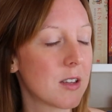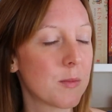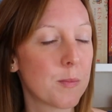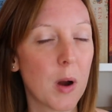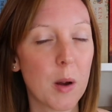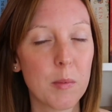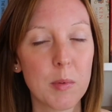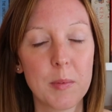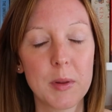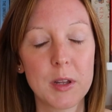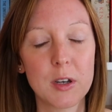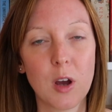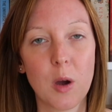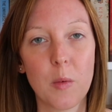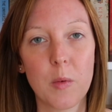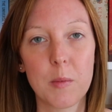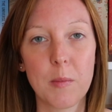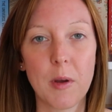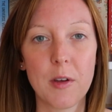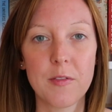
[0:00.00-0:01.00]
It's probably
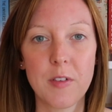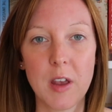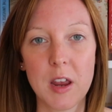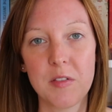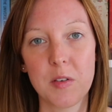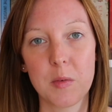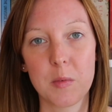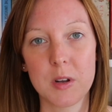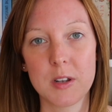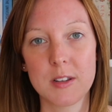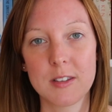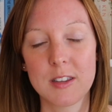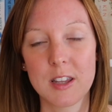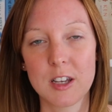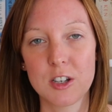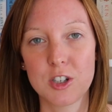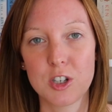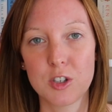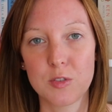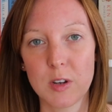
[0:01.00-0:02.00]
not one of my favourite ones
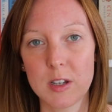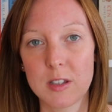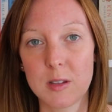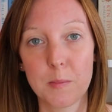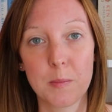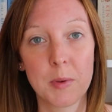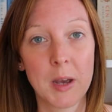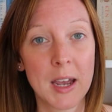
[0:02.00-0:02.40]
that she's written,